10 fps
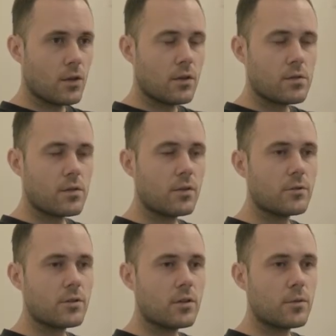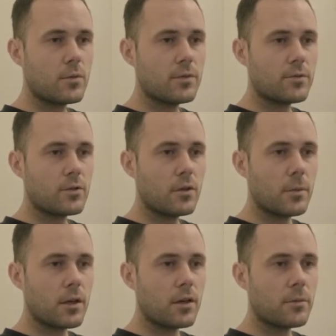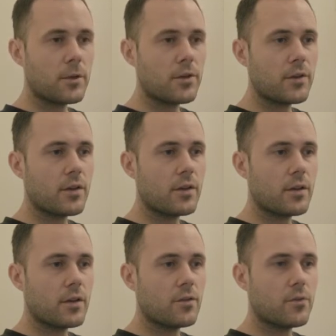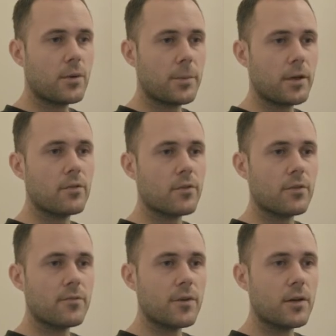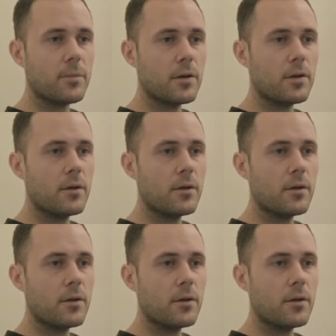So I'm just going to withdraw my Harmony to here and then swap it out for some Viper.